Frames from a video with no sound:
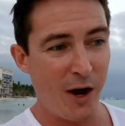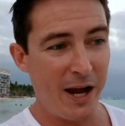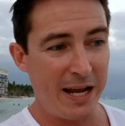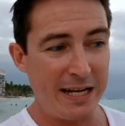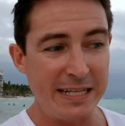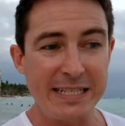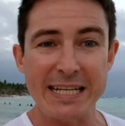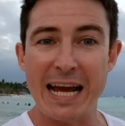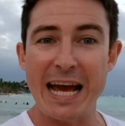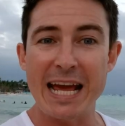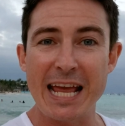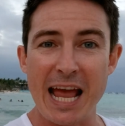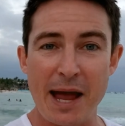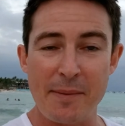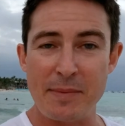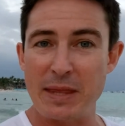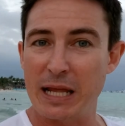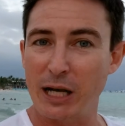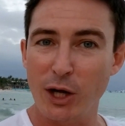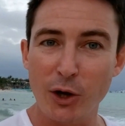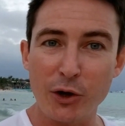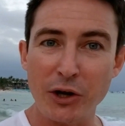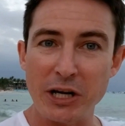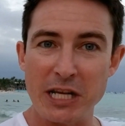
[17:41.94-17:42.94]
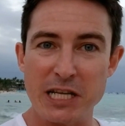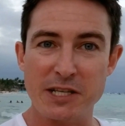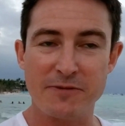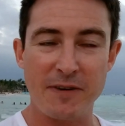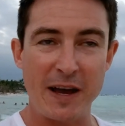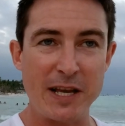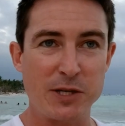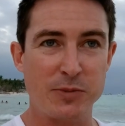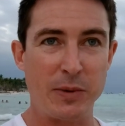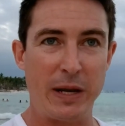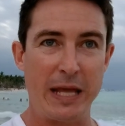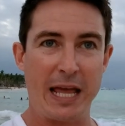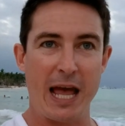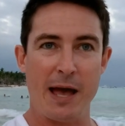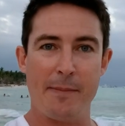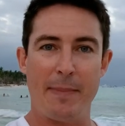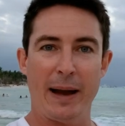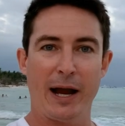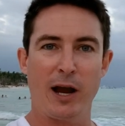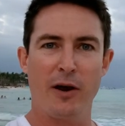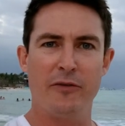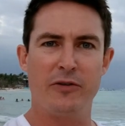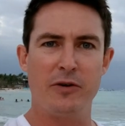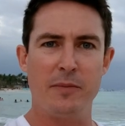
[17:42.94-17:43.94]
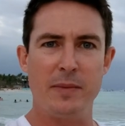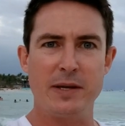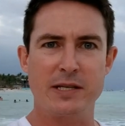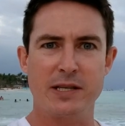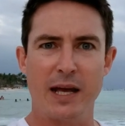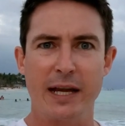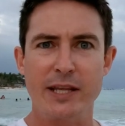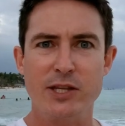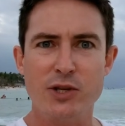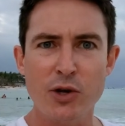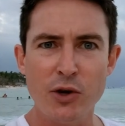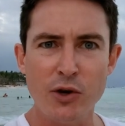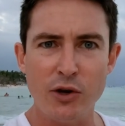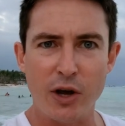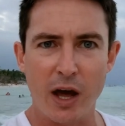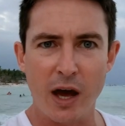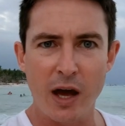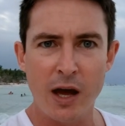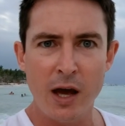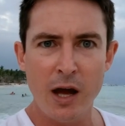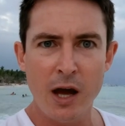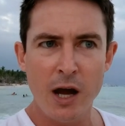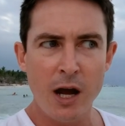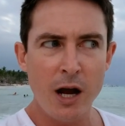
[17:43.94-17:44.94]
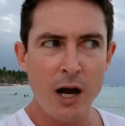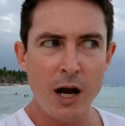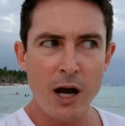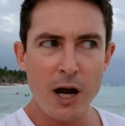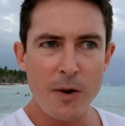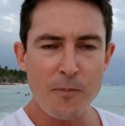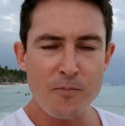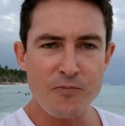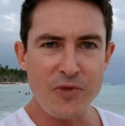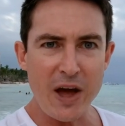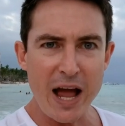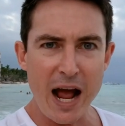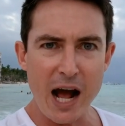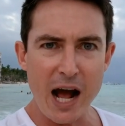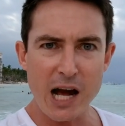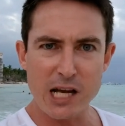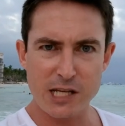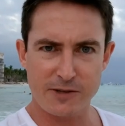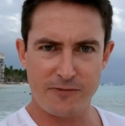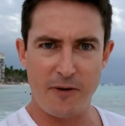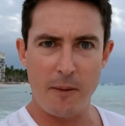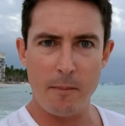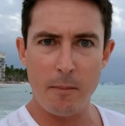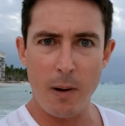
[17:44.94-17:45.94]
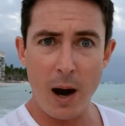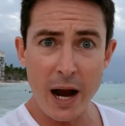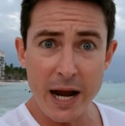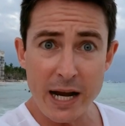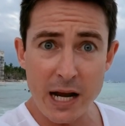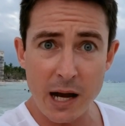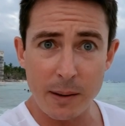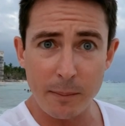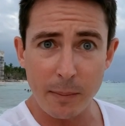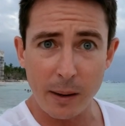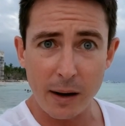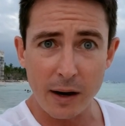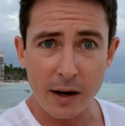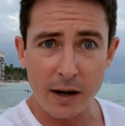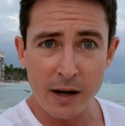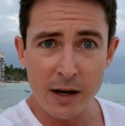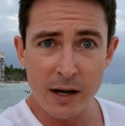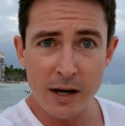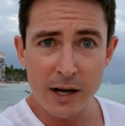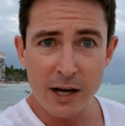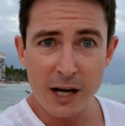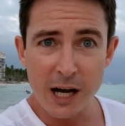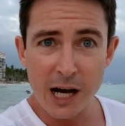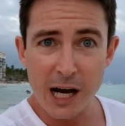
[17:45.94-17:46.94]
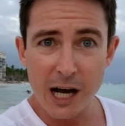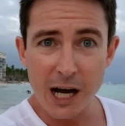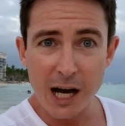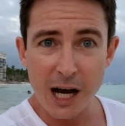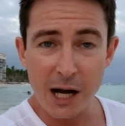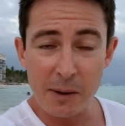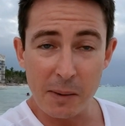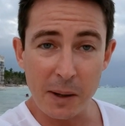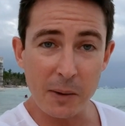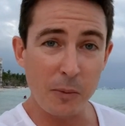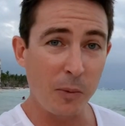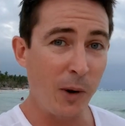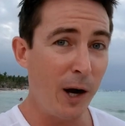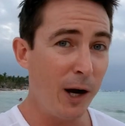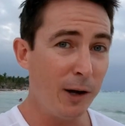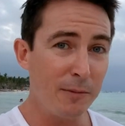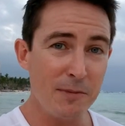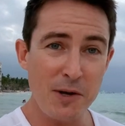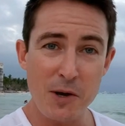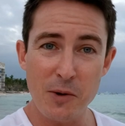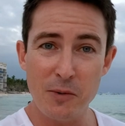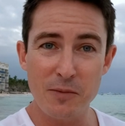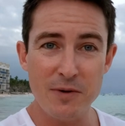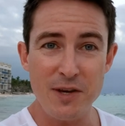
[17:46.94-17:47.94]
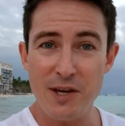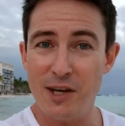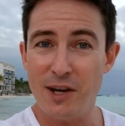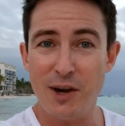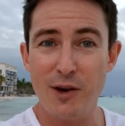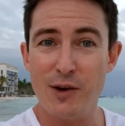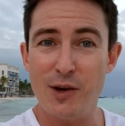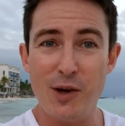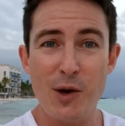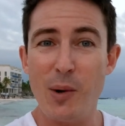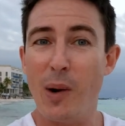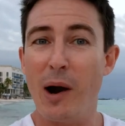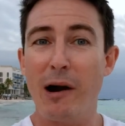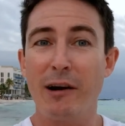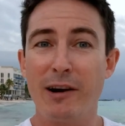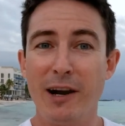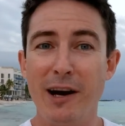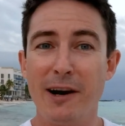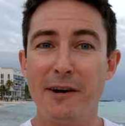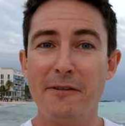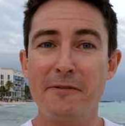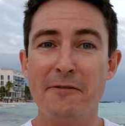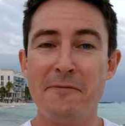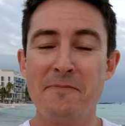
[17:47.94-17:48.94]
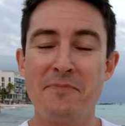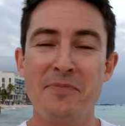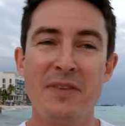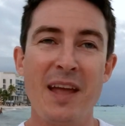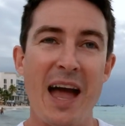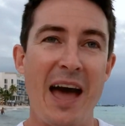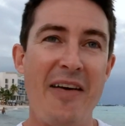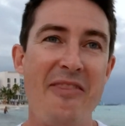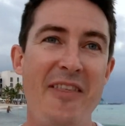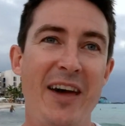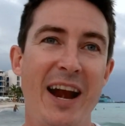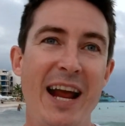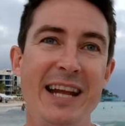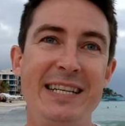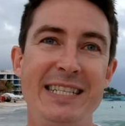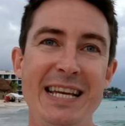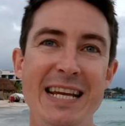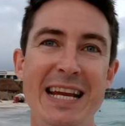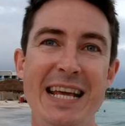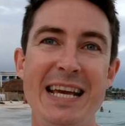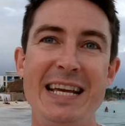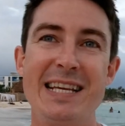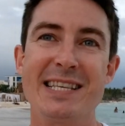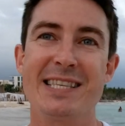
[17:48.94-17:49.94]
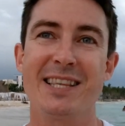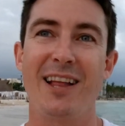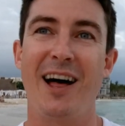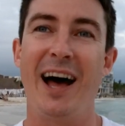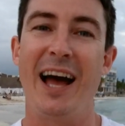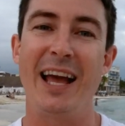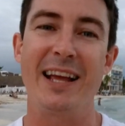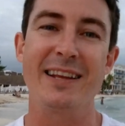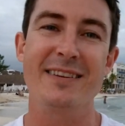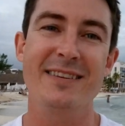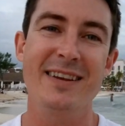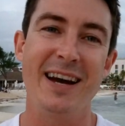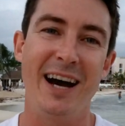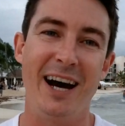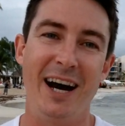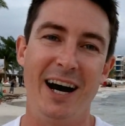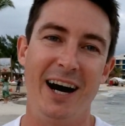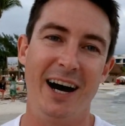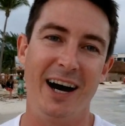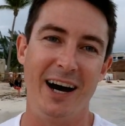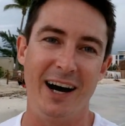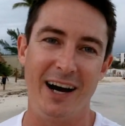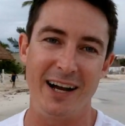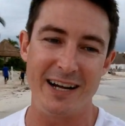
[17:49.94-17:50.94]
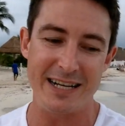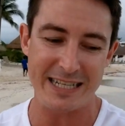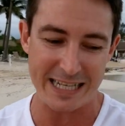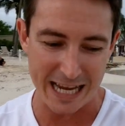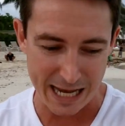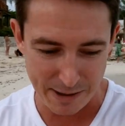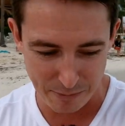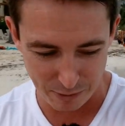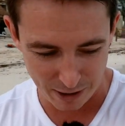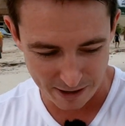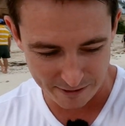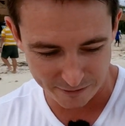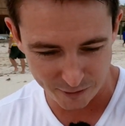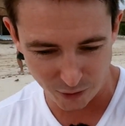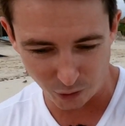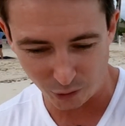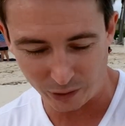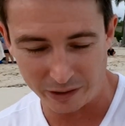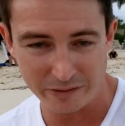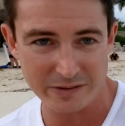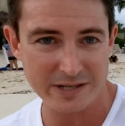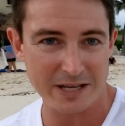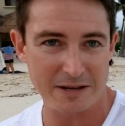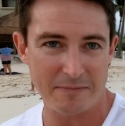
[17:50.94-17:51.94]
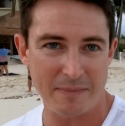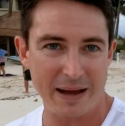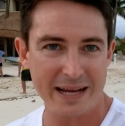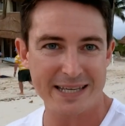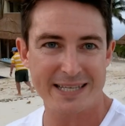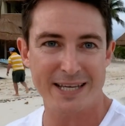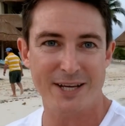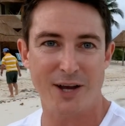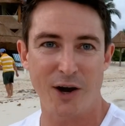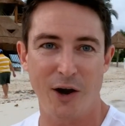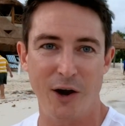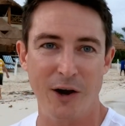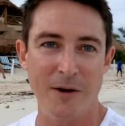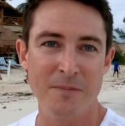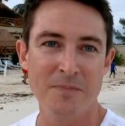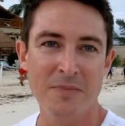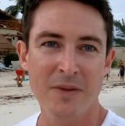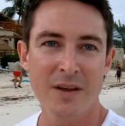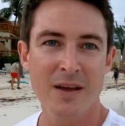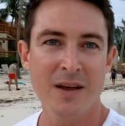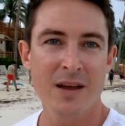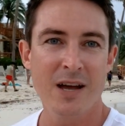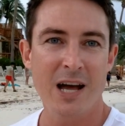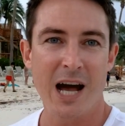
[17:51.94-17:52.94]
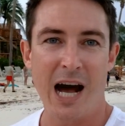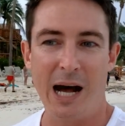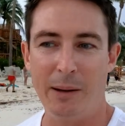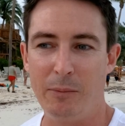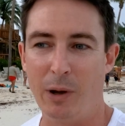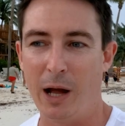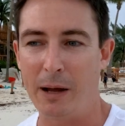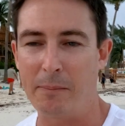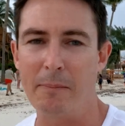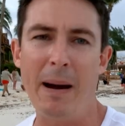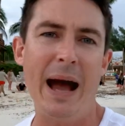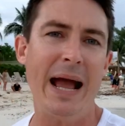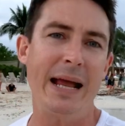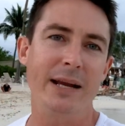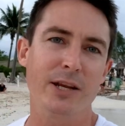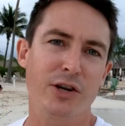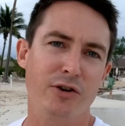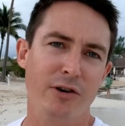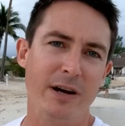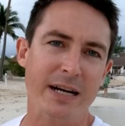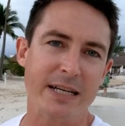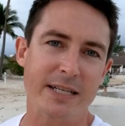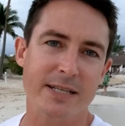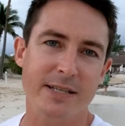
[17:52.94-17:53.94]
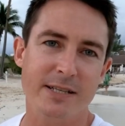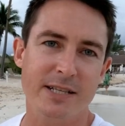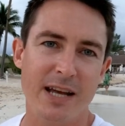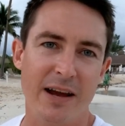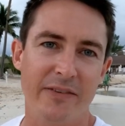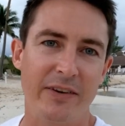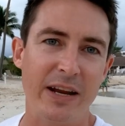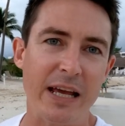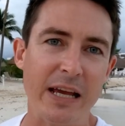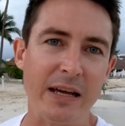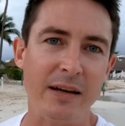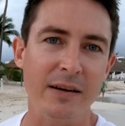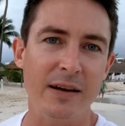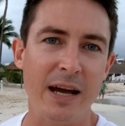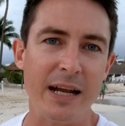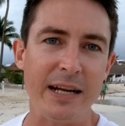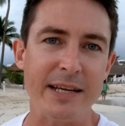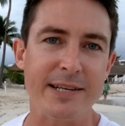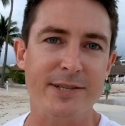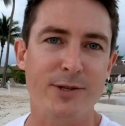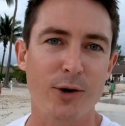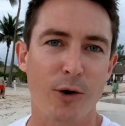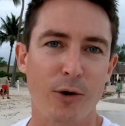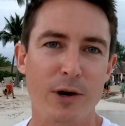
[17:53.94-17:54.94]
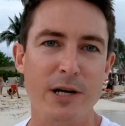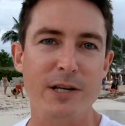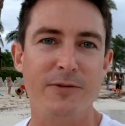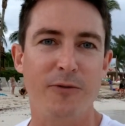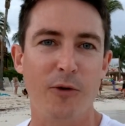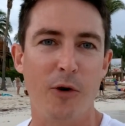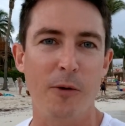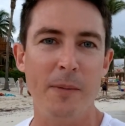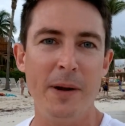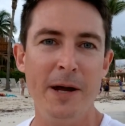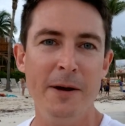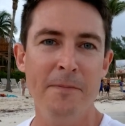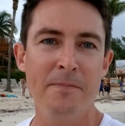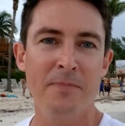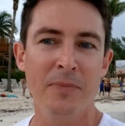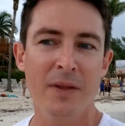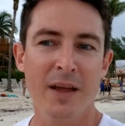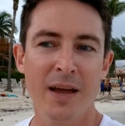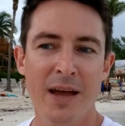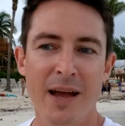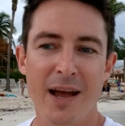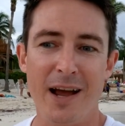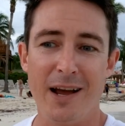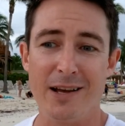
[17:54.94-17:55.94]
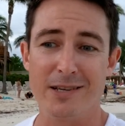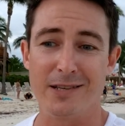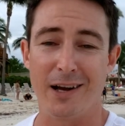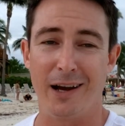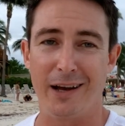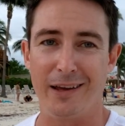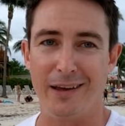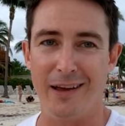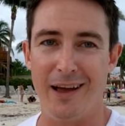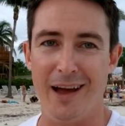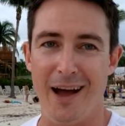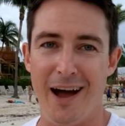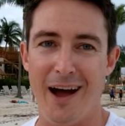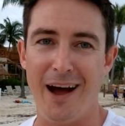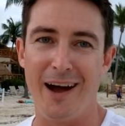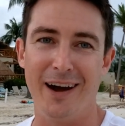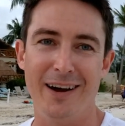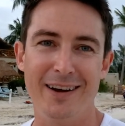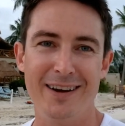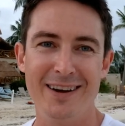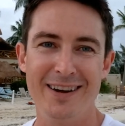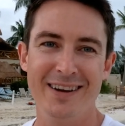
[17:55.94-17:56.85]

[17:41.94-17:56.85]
in day game. And the look on his face when he came back over to me, he's like, dude, they asked for my number. I'm like, well, you know, you are enough. And then I did his like debrief call. He was in Mexico. I'm like, mate, Chris, do you have any stories for me? He's like, yeah,